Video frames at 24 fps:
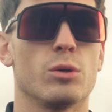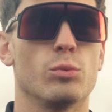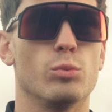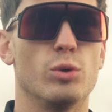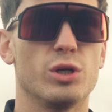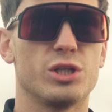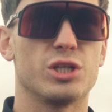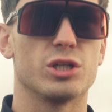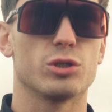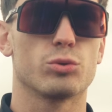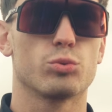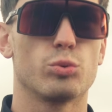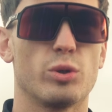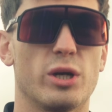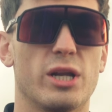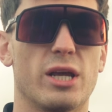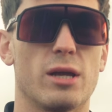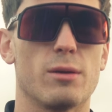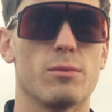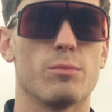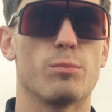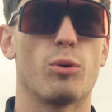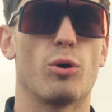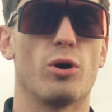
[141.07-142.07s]
which is
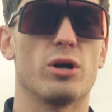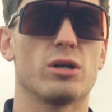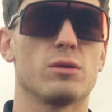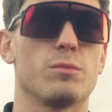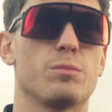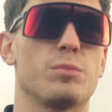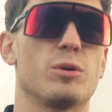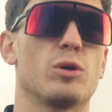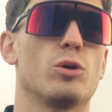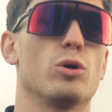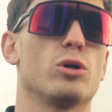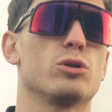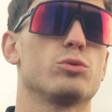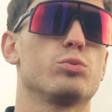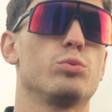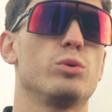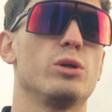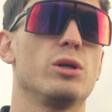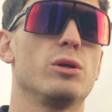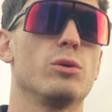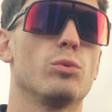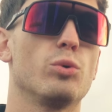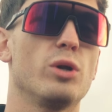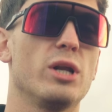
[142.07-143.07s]
really important because
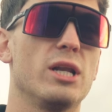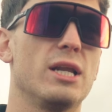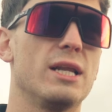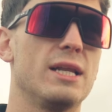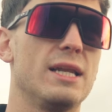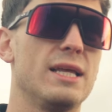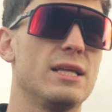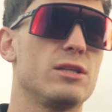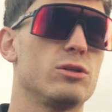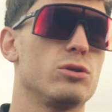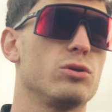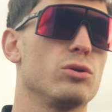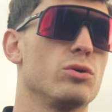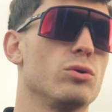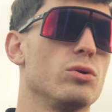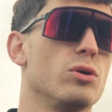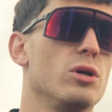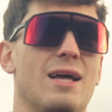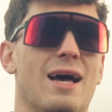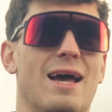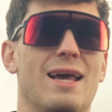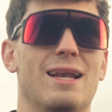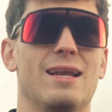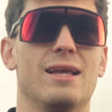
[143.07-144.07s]
we really need to
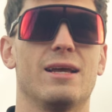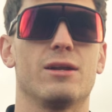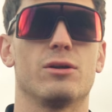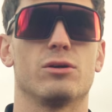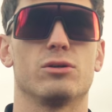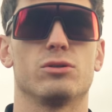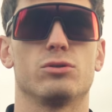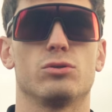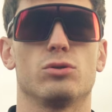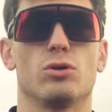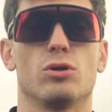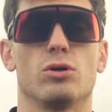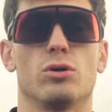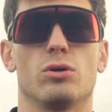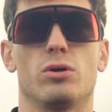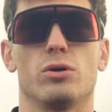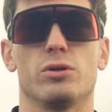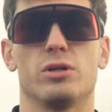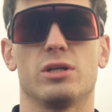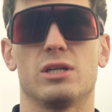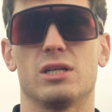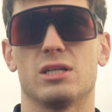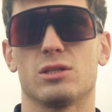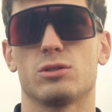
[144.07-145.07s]
dial in
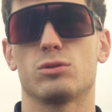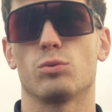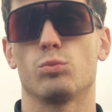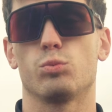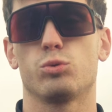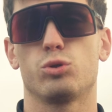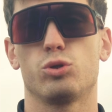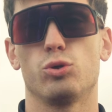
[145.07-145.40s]
on this